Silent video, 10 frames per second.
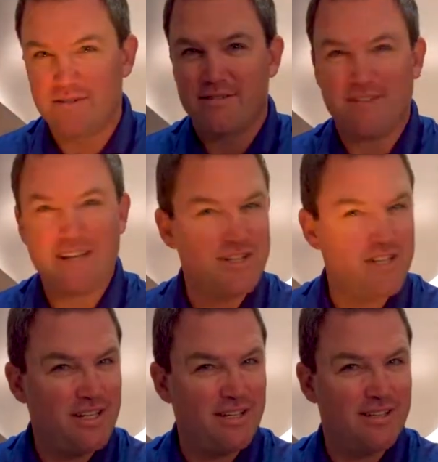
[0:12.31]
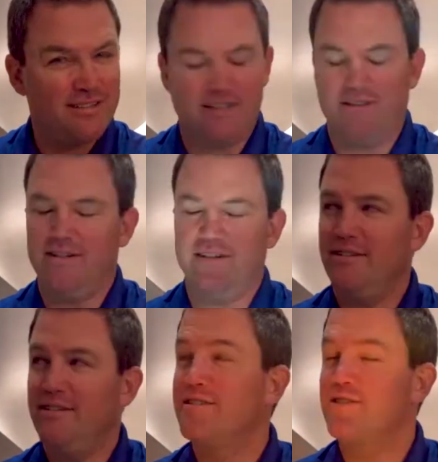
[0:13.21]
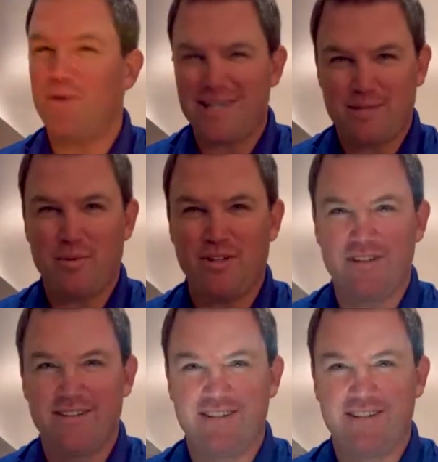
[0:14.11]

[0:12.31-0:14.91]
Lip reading: fleshy, no, squexible?